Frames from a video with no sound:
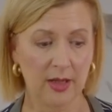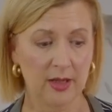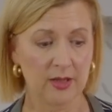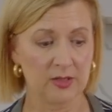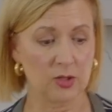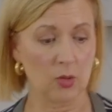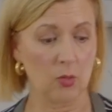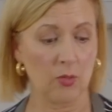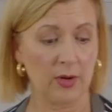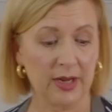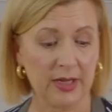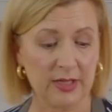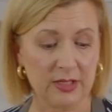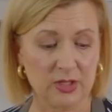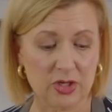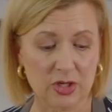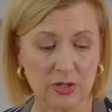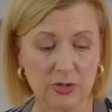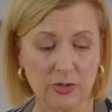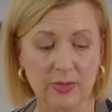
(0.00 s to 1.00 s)
So what I
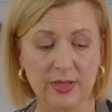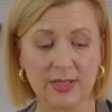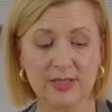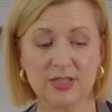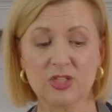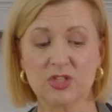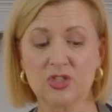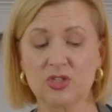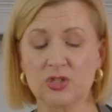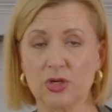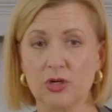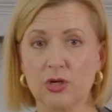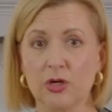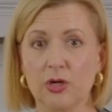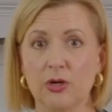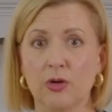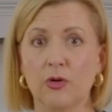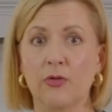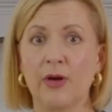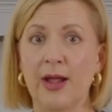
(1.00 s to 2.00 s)
do is
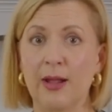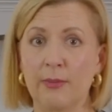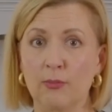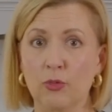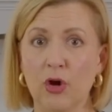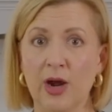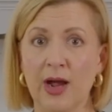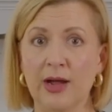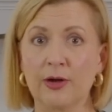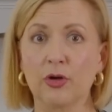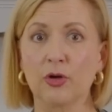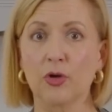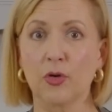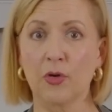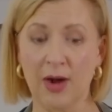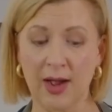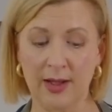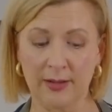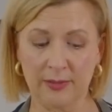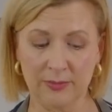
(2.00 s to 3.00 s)
stir graham cracker
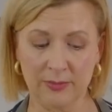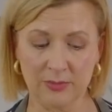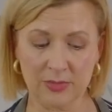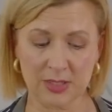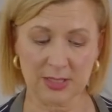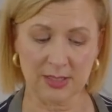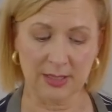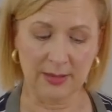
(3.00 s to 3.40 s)
crumbs